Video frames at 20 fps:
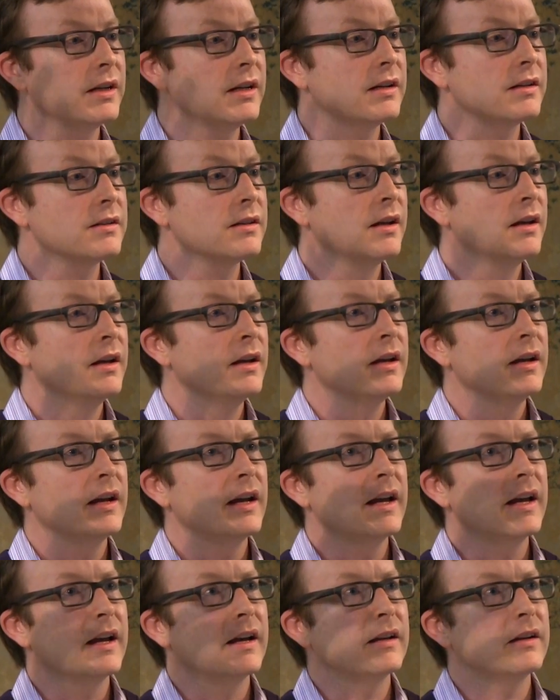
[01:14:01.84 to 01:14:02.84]
it is,
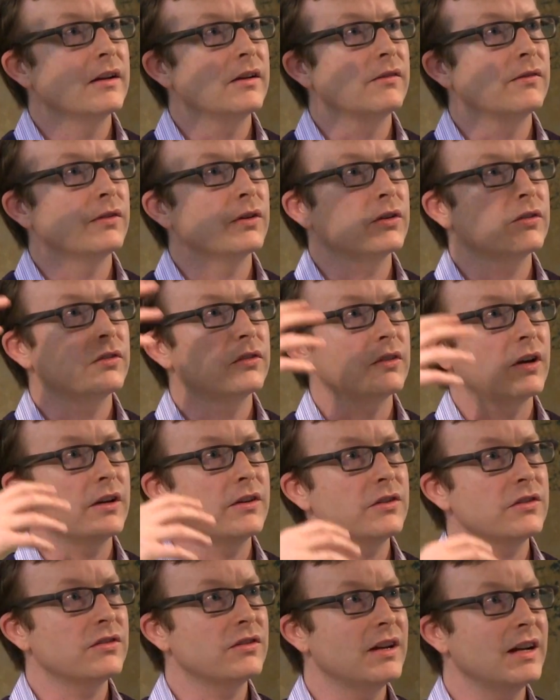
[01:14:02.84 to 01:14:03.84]
and versus
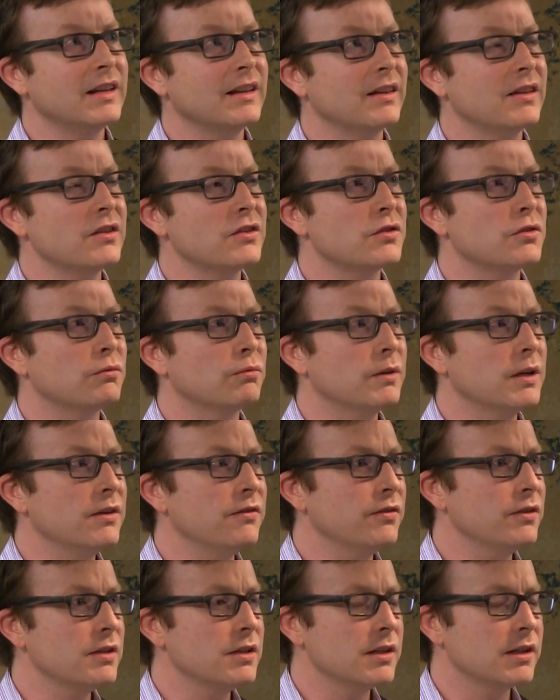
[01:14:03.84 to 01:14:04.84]
understanding that this
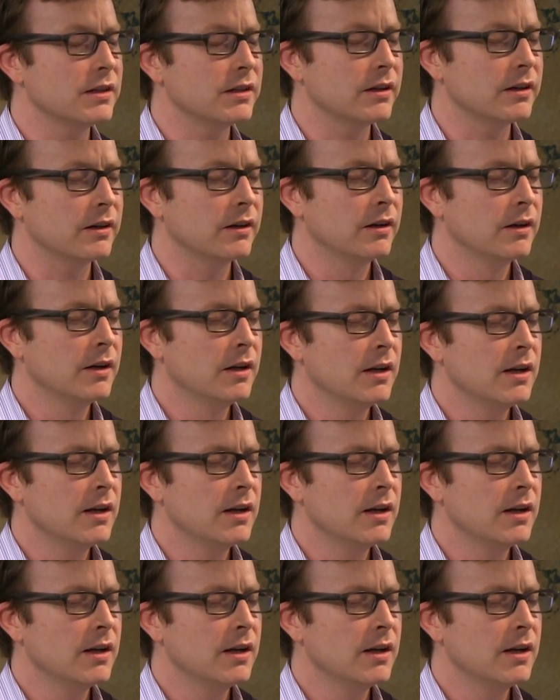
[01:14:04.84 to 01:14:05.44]
grief is here